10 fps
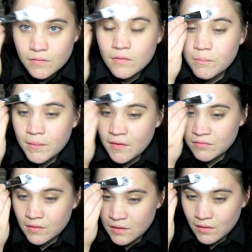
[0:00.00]
to the
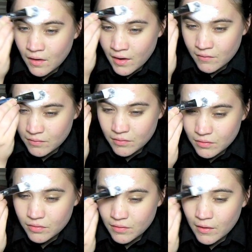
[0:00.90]
bits that need
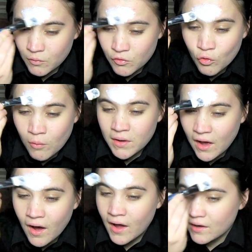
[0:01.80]
that you would normally
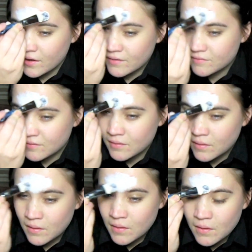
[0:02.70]
highlight,
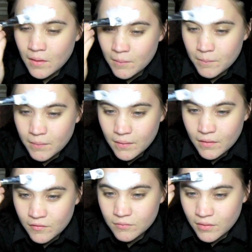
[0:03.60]
but
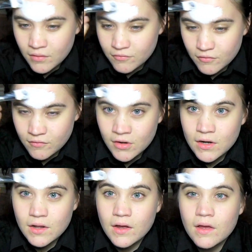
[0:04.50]
because we're going for a really
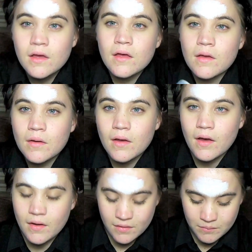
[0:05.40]
light
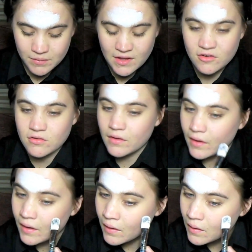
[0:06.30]
complexion
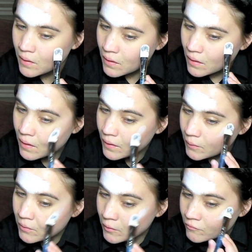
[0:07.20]
here,
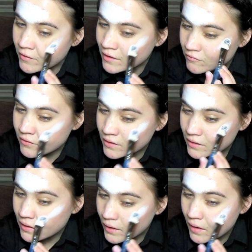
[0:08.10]
you want to go really
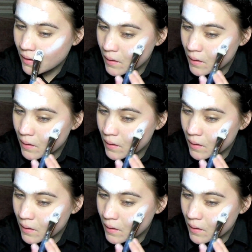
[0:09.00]
light.